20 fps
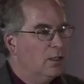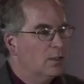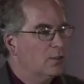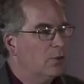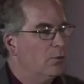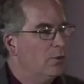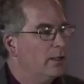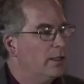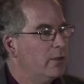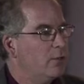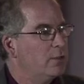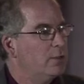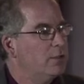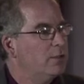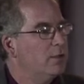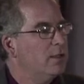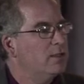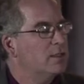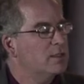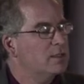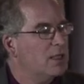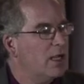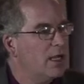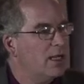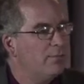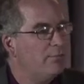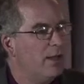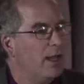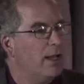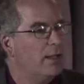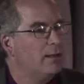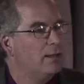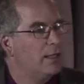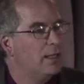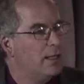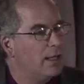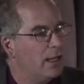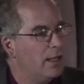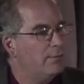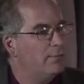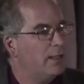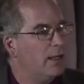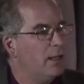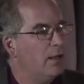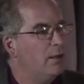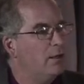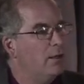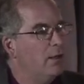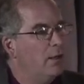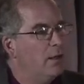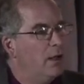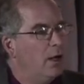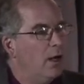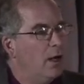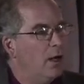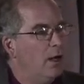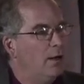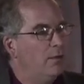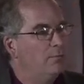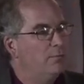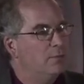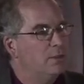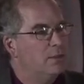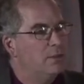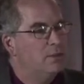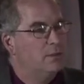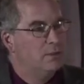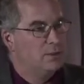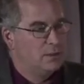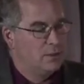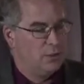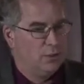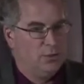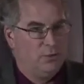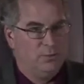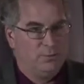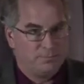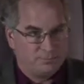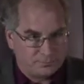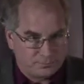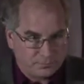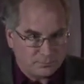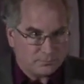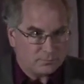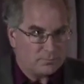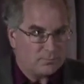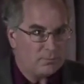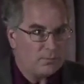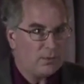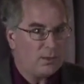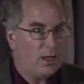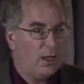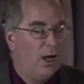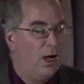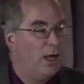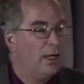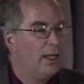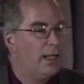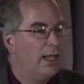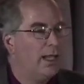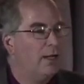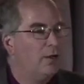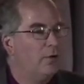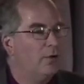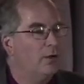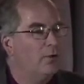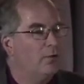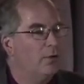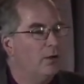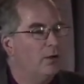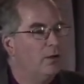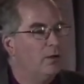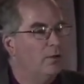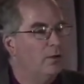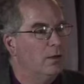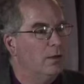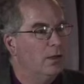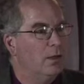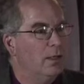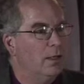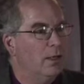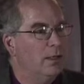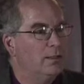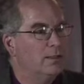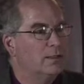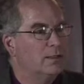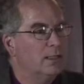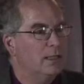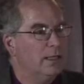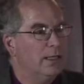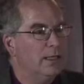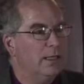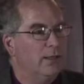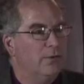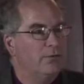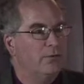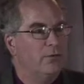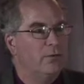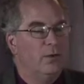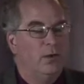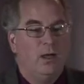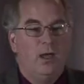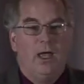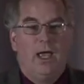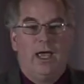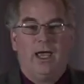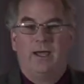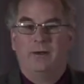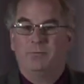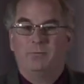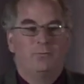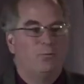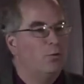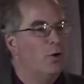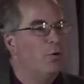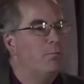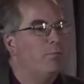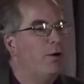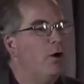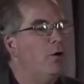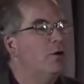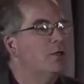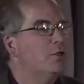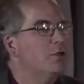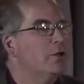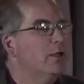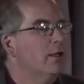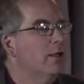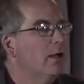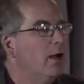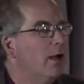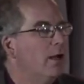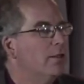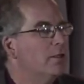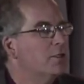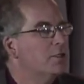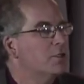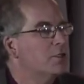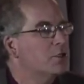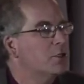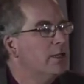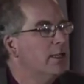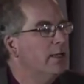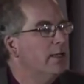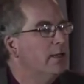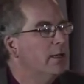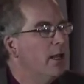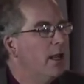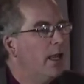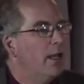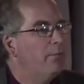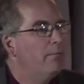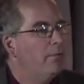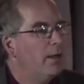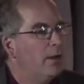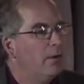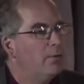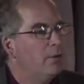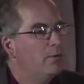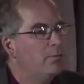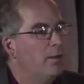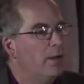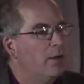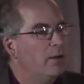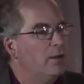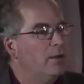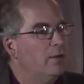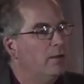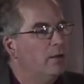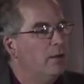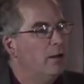So when they were doing Steinbeck, they came down to Cannery Row in Salinas, and wrote poetry on the street, and met with migrant